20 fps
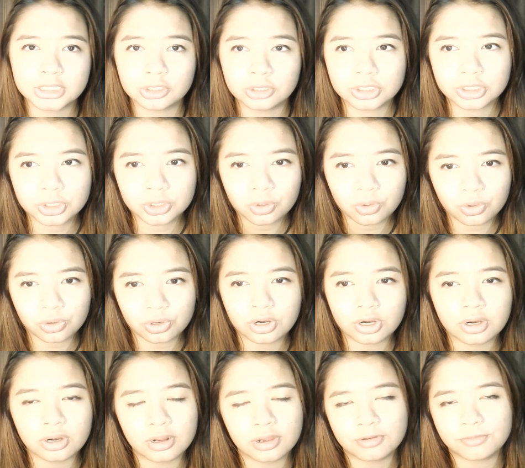your
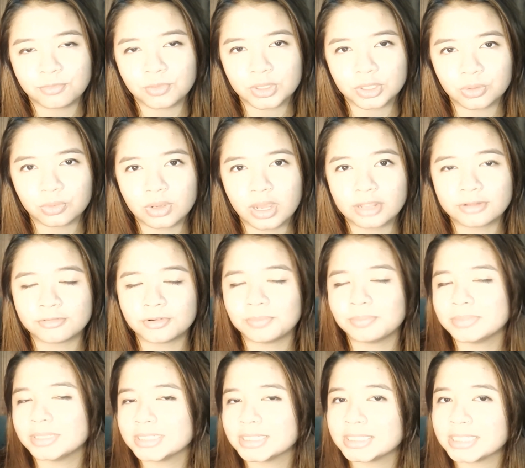score of what you got from
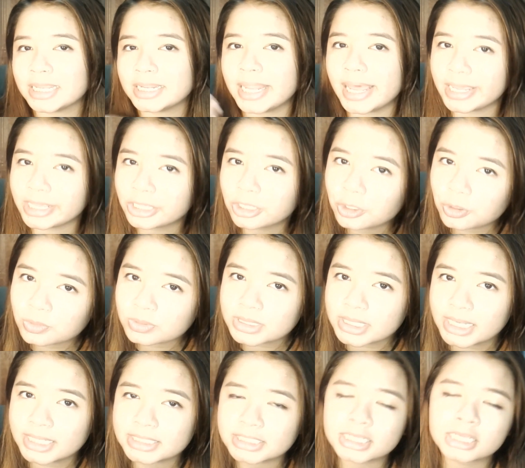the said IQ
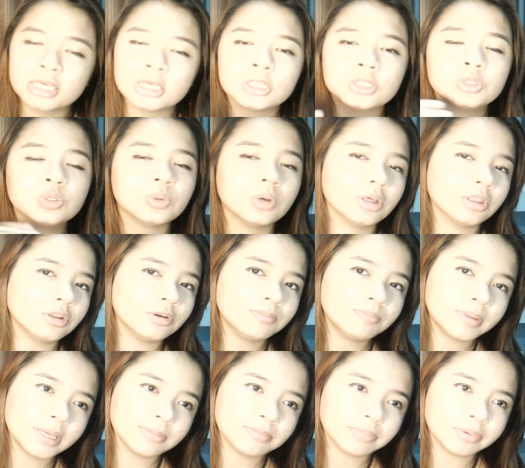test to other
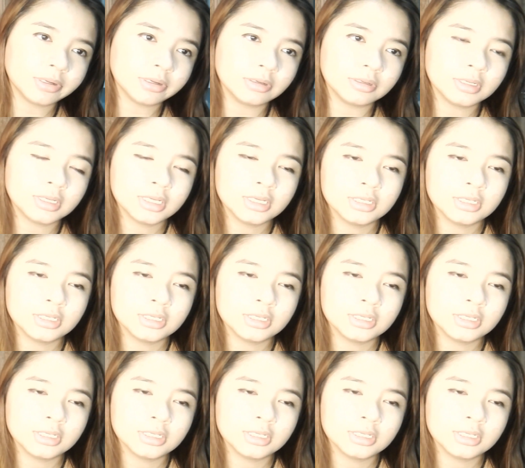people.